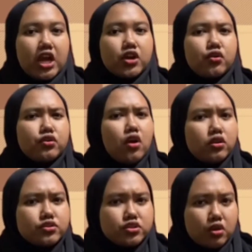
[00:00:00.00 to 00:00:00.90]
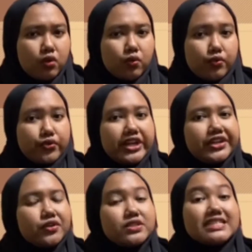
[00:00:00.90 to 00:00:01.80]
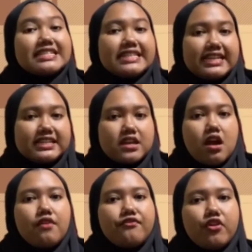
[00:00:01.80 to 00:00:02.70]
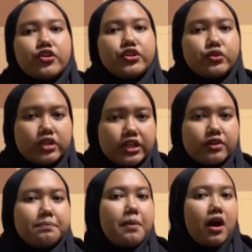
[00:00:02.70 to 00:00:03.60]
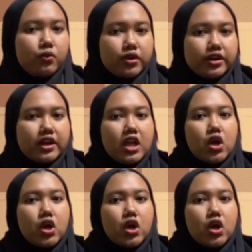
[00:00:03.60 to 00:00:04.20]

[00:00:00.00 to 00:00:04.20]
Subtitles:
could also reduce the need for nuclear power,